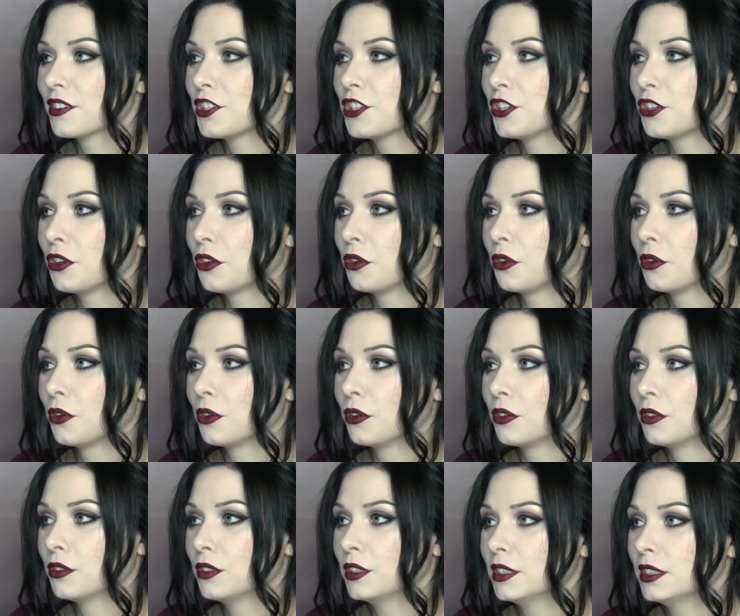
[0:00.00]

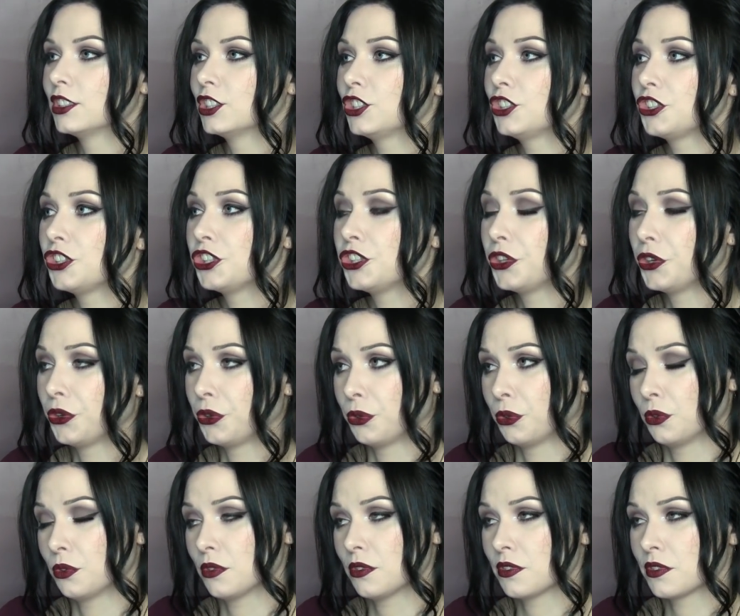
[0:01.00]
to
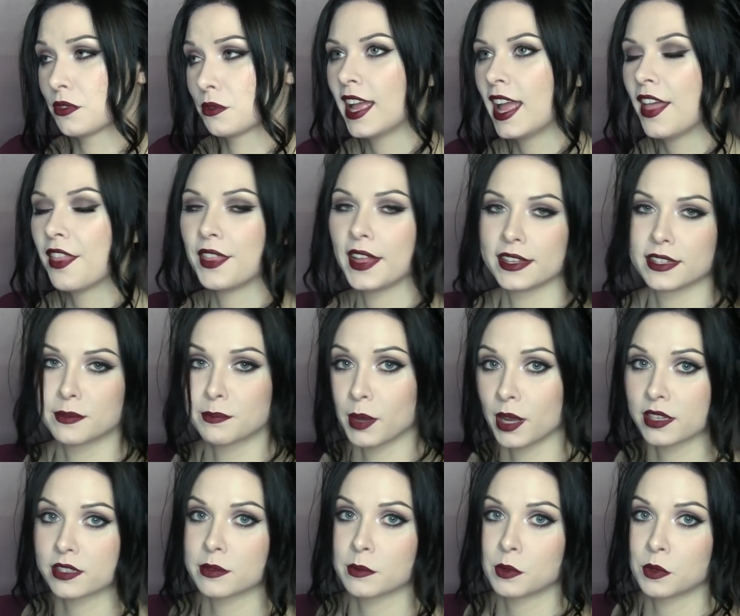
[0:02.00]
choose. That's
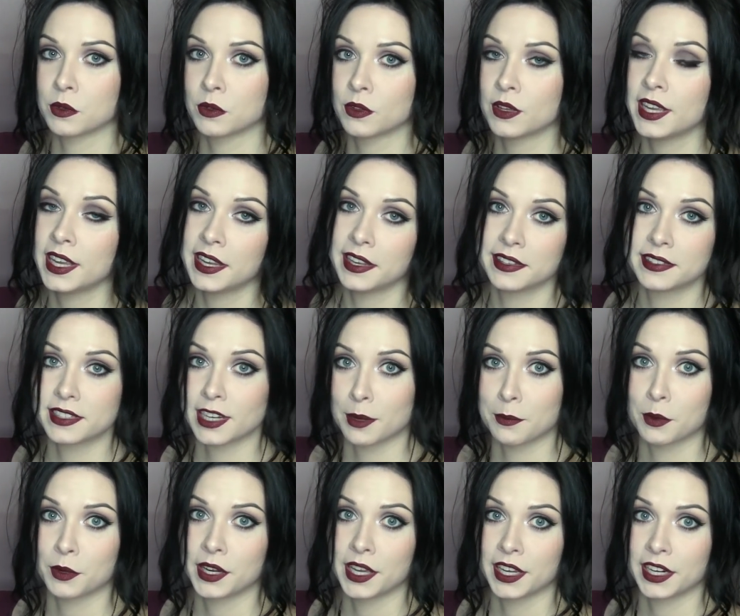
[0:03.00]
impossible. It's Type
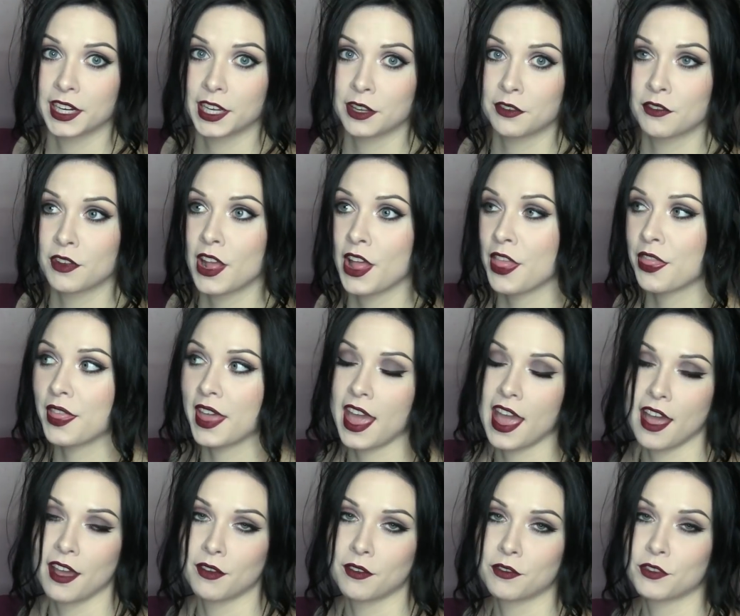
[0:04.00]
O Negative. They
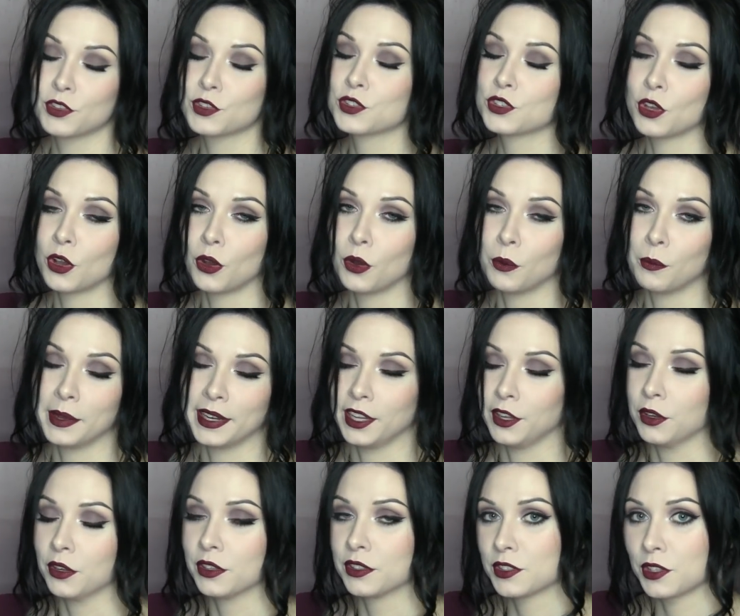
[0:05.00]
have so many
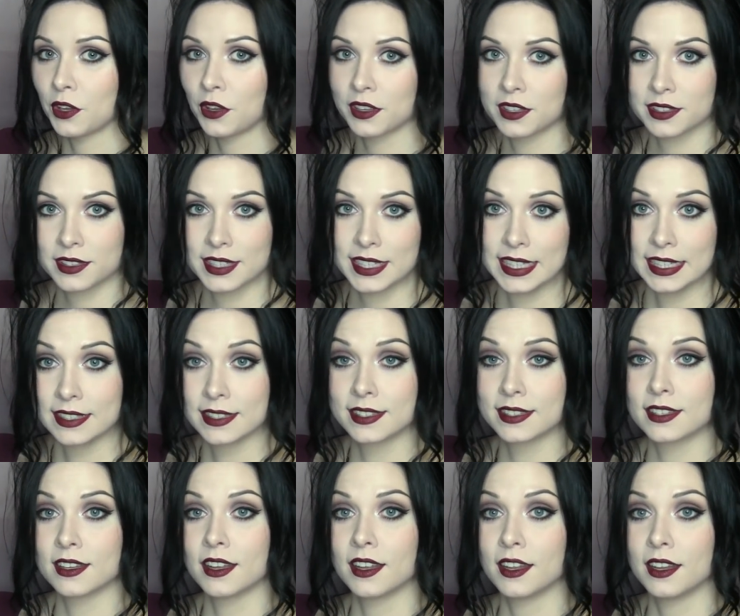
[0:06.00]
good songs.
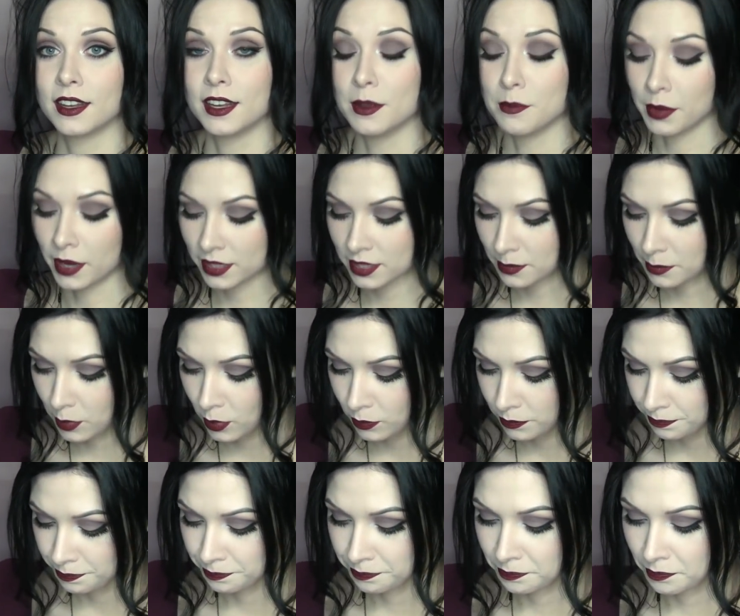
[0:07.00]
It's impossible.
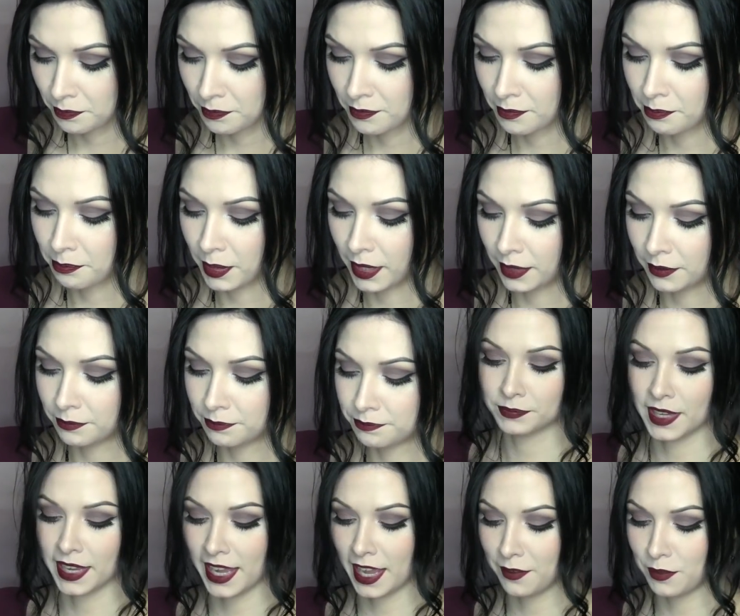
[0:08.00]
But
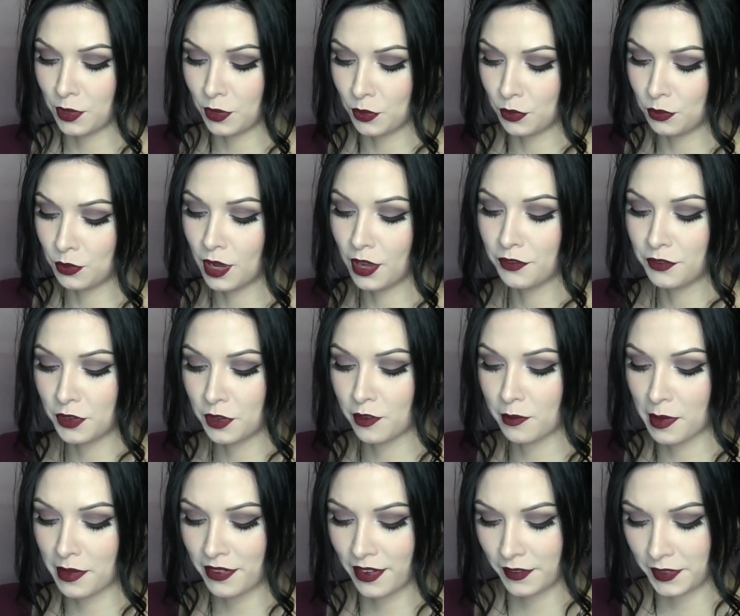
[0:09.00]
I gave you a few of
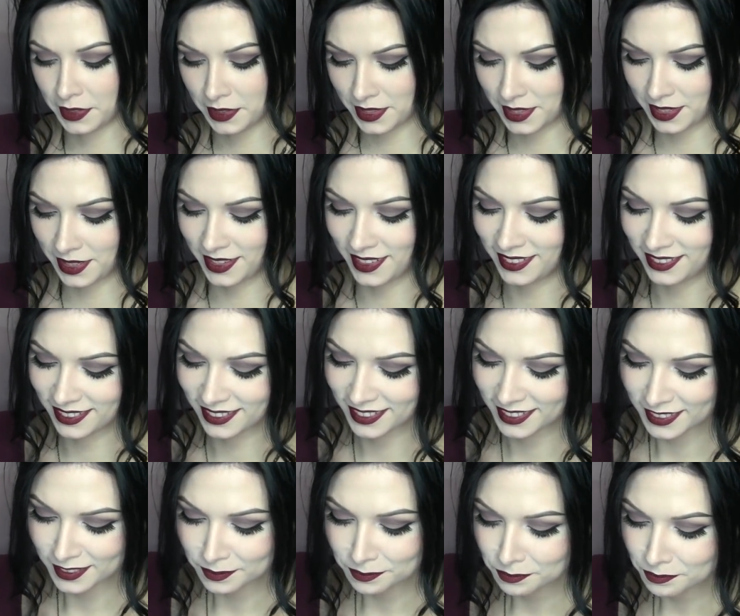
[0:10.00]
my favorites.
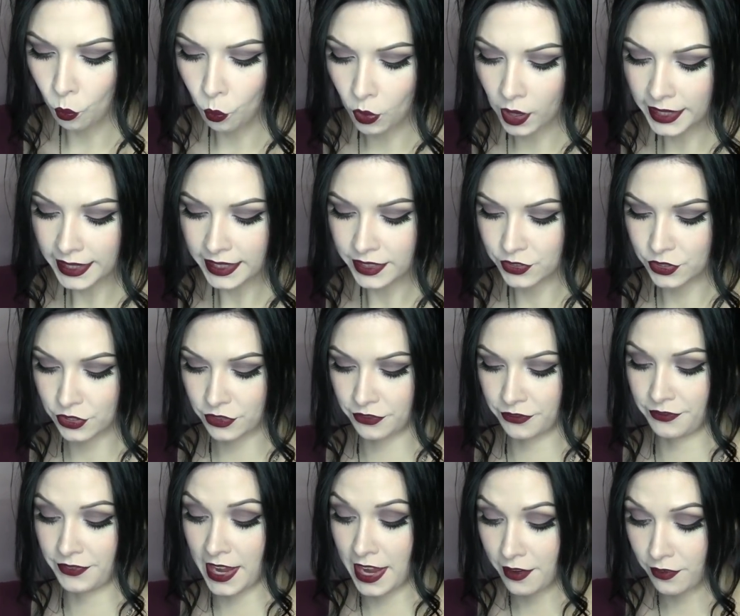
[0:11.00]
What is your
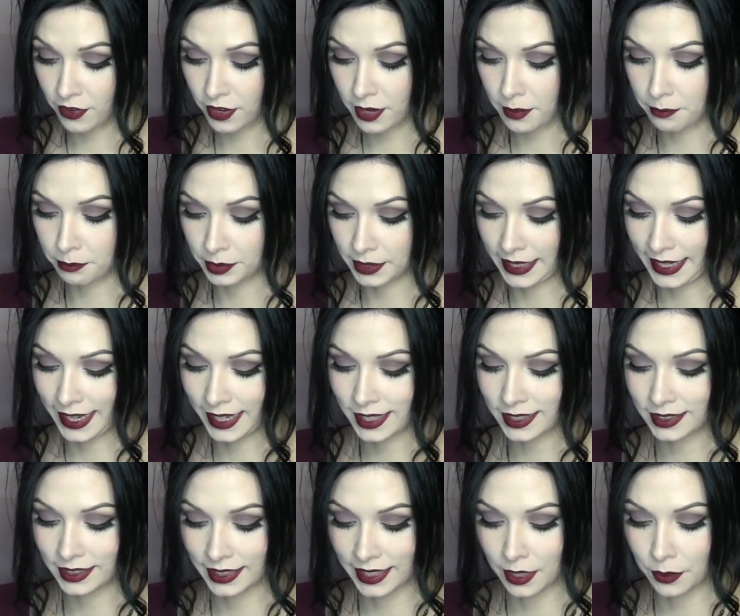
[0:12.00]
favorite black
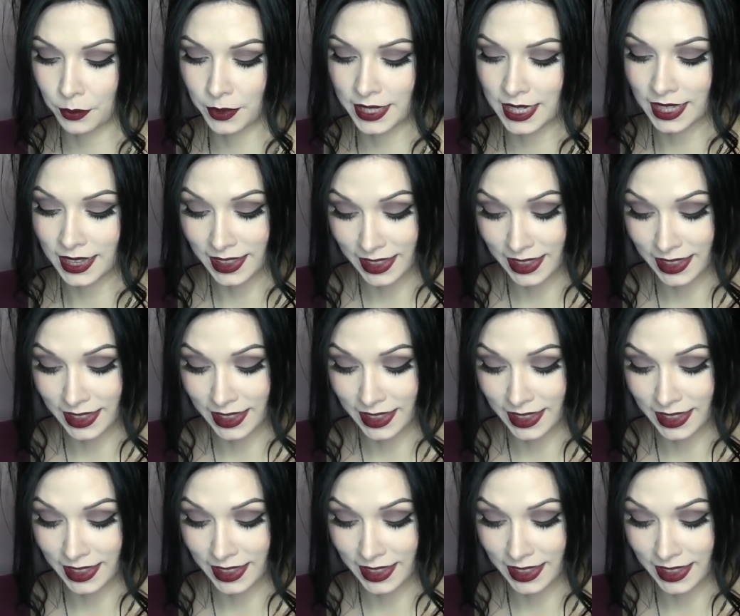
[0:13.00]
liquid